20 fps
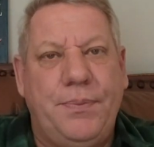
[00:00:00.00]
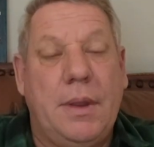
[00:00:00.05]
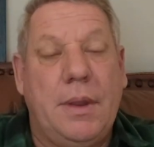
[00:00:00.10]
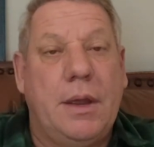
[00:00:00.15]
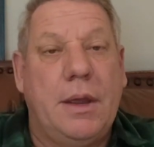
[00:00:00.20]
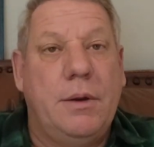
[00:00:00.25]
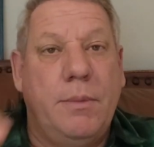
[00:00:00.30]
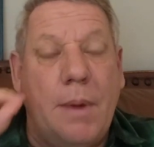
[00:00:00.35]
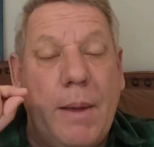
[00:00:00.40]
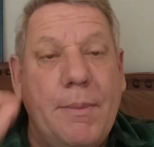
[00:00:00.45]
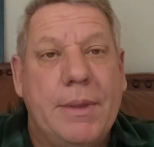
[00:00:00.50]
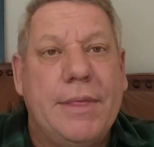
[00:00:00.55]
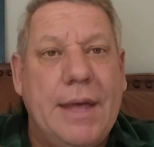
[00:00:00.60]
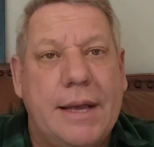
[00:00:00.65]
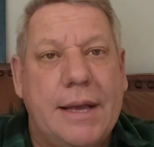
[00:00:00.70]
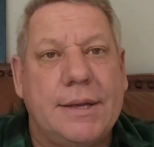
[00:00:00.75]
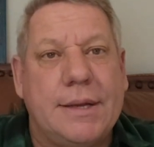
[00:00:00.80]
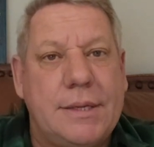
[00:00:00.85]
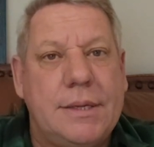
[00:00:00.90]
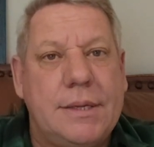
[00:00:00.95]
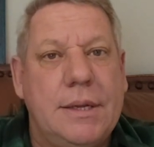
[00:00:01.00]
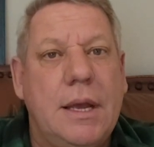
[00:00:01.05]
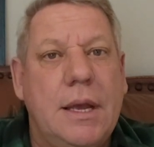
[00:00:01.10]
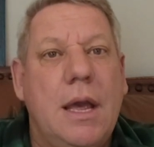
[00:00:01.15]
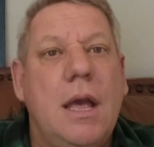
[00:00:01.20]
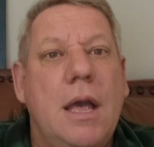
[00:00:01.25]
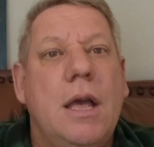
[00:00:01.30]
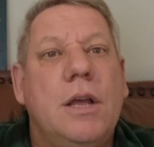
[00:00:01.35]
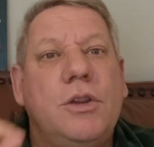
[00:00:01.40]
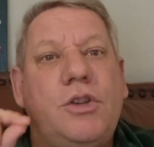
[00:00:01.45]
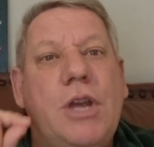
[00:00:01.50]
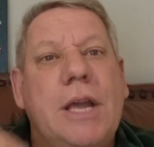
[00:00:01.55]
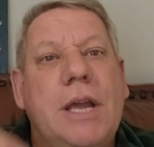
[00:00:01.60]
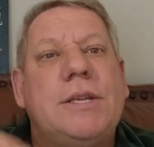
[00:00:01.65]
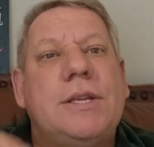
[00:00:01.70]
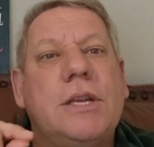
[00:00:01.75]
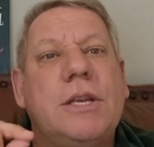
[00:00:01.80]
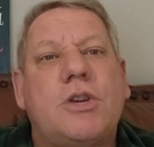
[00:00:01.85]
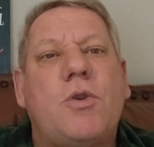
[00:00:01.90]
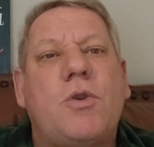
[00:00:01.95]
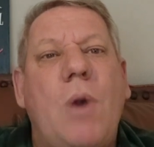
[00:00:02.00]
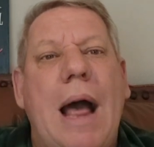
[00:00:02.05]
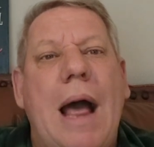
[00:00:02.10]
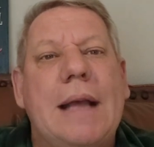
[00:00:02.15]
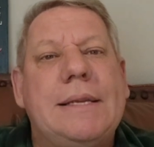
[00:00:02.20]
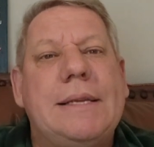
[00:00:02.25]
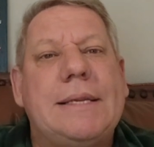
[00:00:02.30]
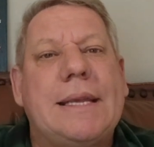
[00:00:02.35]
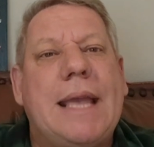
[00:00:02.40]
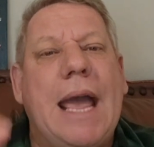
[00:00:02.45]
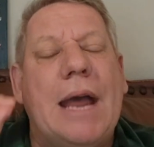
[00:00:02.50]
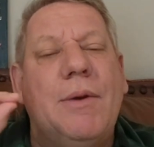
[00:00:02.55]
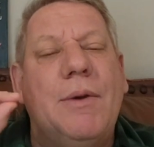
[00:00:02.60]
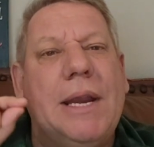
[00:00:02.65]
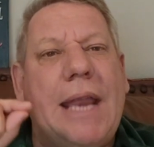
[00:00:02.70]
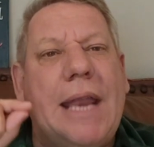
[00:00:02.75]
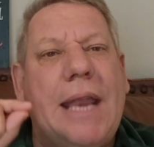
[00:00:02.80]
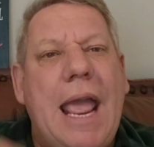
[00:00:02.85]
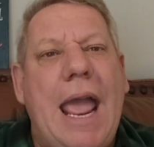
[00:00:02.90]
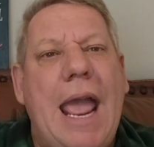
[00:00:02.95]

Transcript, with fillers: Remember this. Jesus Christ carried